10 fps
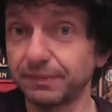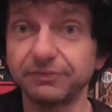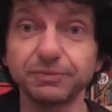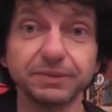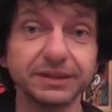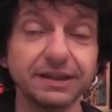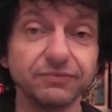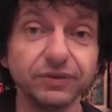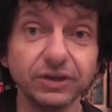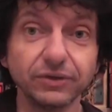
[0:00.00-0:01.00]
after playing
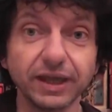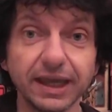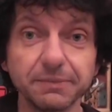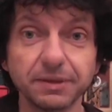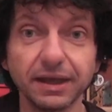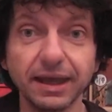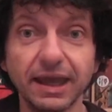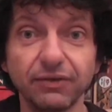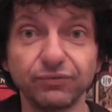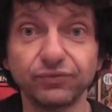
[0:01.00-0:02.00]
that video game
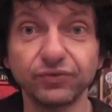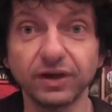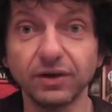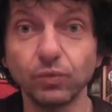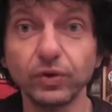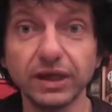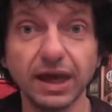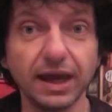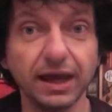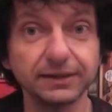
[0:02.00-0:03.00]
if we
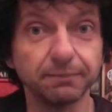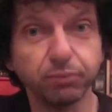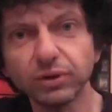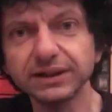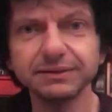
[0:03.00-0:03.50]
had a board